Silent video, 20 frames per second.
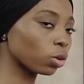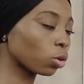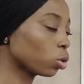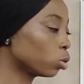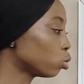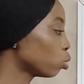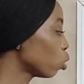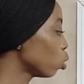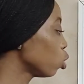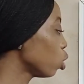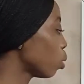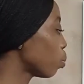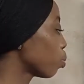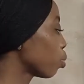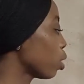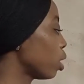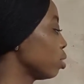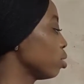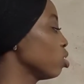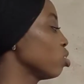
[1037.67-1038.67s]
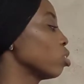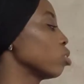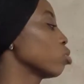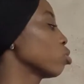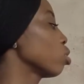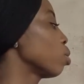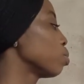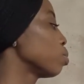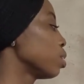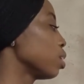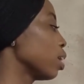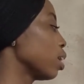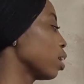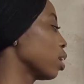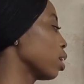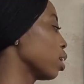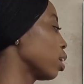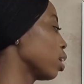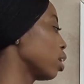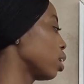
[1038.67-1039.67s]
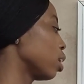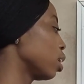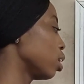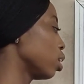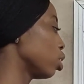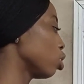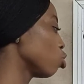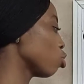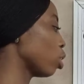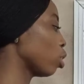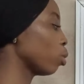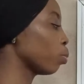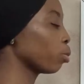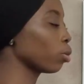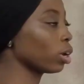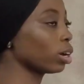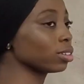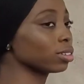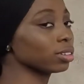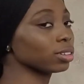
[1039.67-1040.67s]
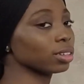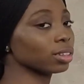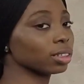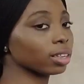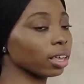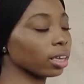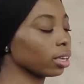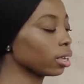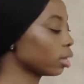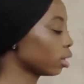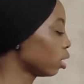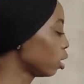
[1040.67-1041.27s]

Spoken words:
So your pronunciation stops here. You are not pronouncing the T.